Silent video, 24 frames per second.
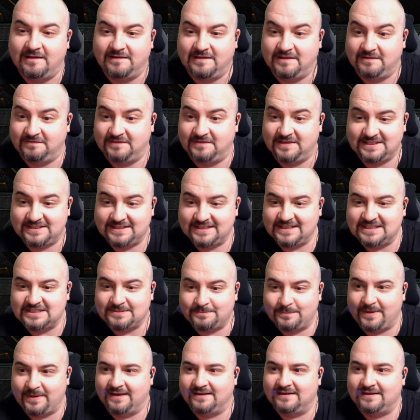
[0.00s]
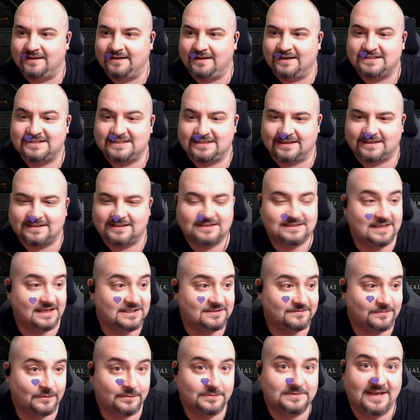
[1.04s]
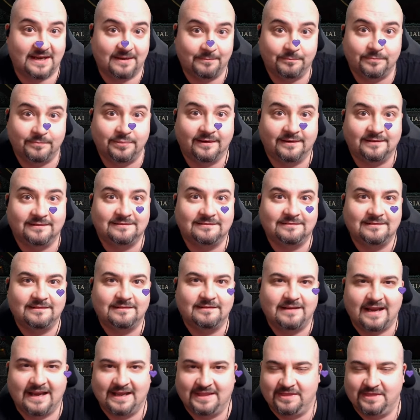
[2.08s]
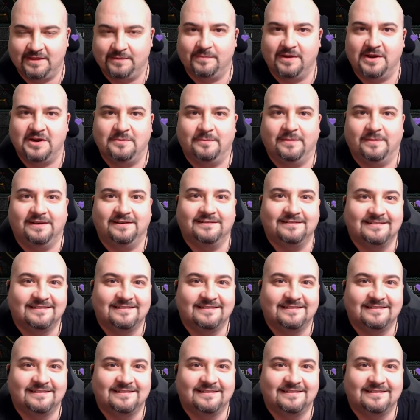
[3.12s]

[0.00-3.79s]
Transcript: This has been a successful temper at the moment.